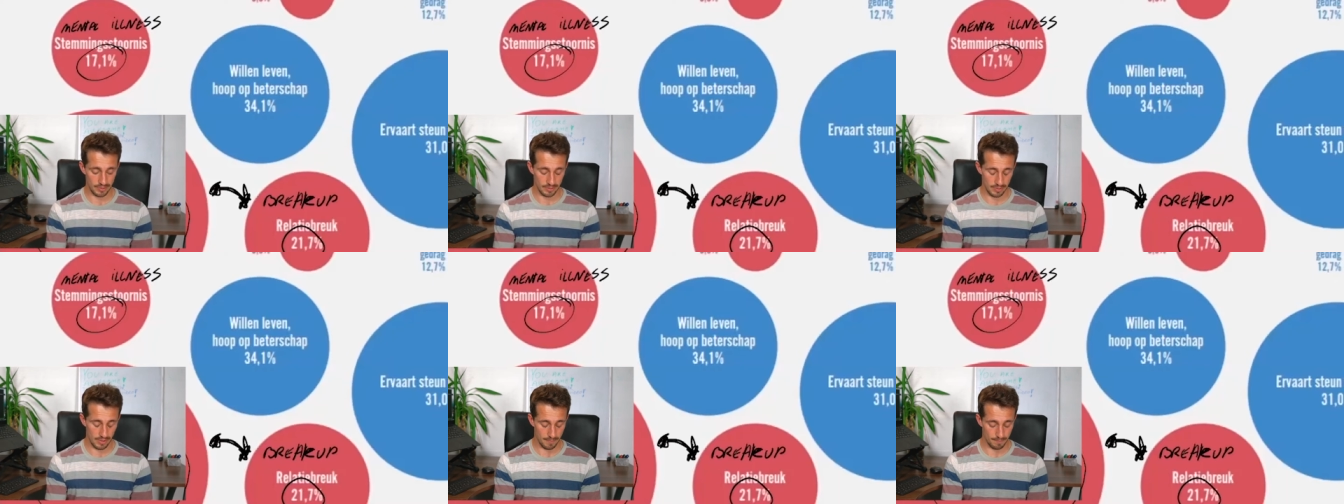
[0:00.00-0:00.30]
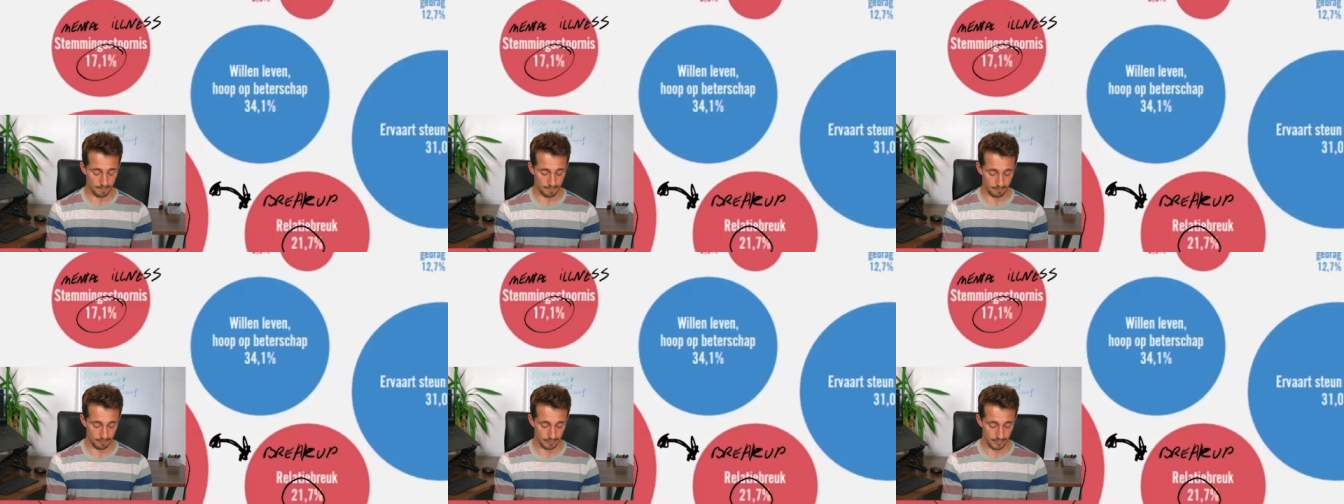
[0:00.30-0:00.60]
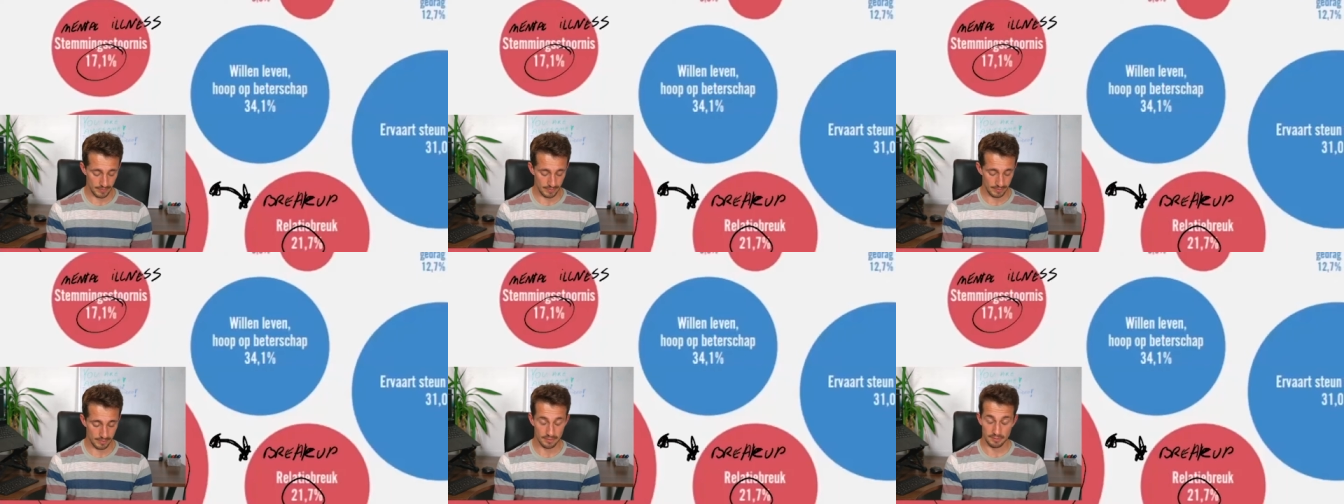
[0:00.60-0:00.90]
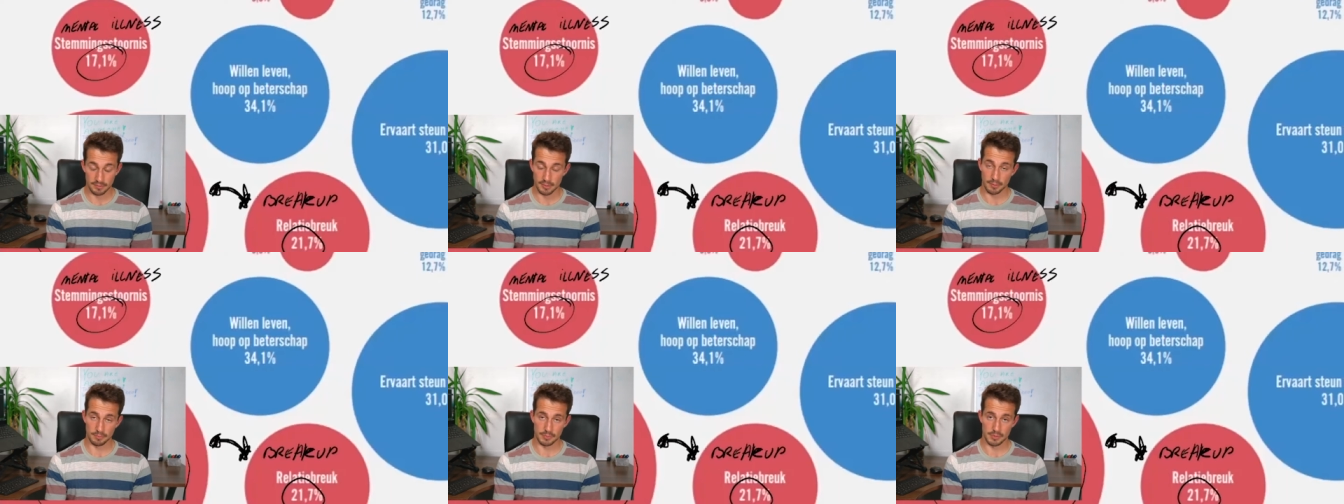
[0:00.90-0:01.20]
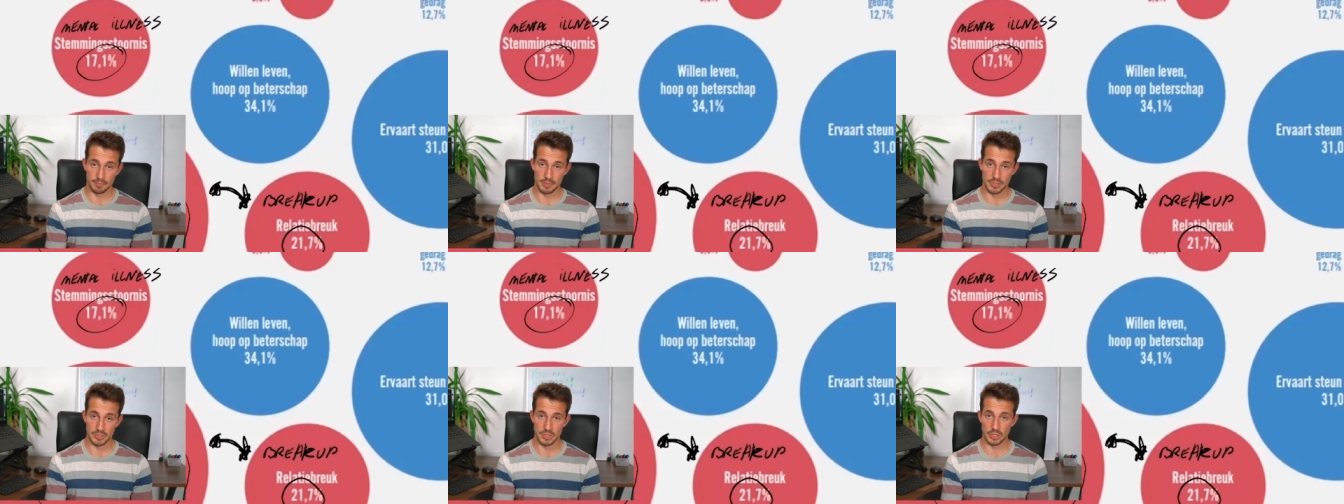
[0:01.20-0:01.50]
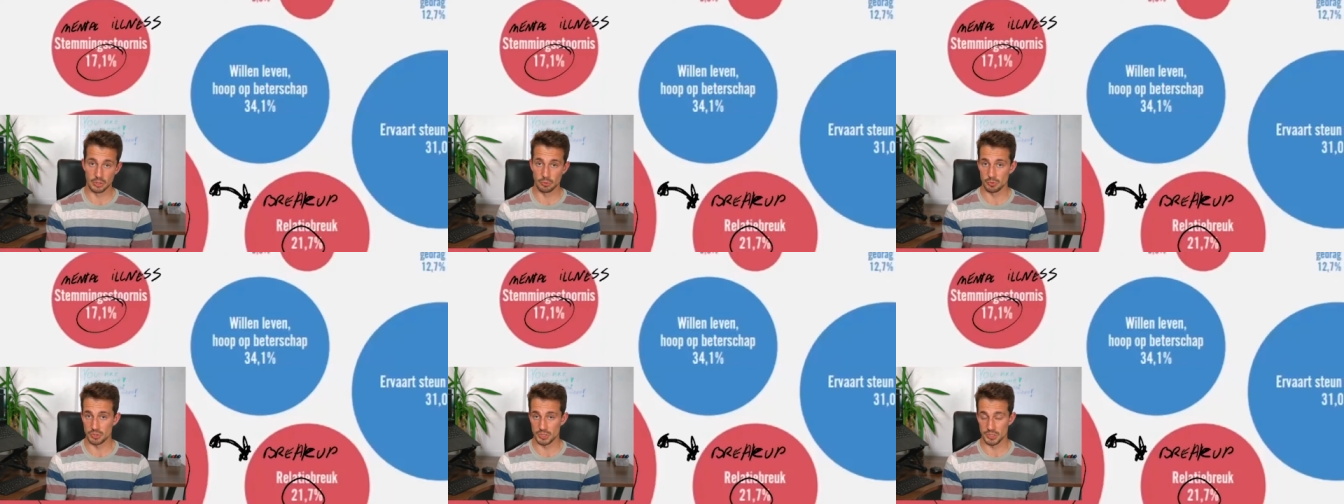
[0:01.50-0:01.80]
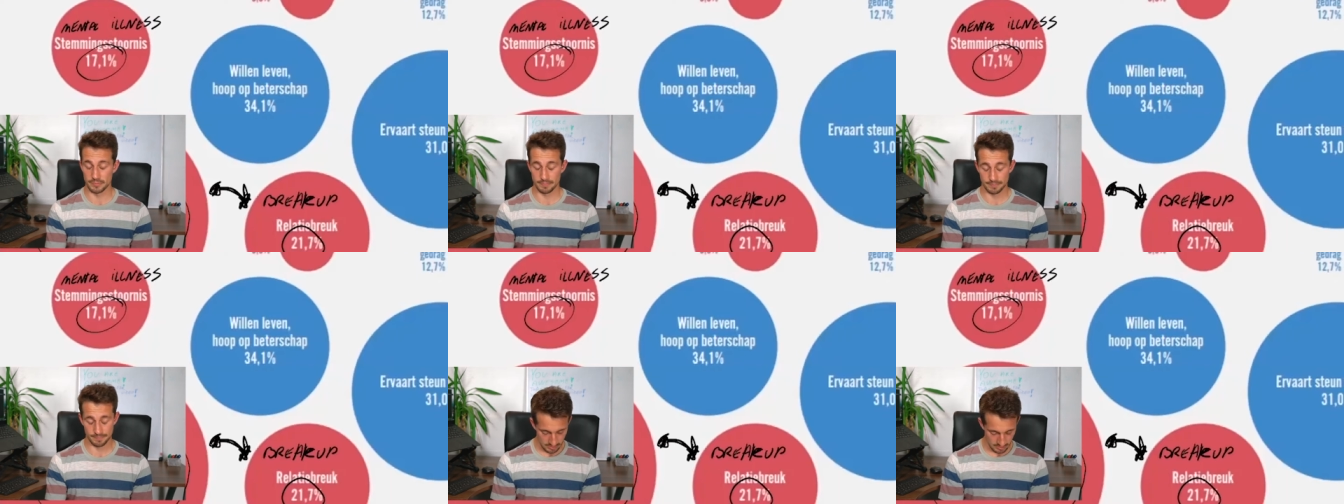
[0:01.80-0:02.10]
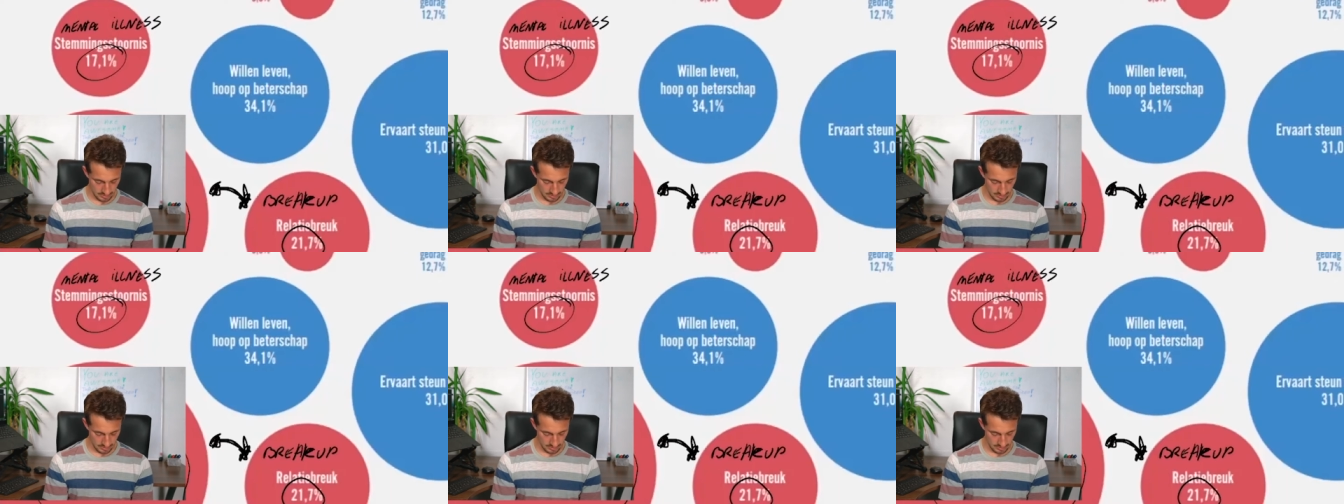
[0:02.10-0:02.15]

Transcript: yeah, come to be a solution.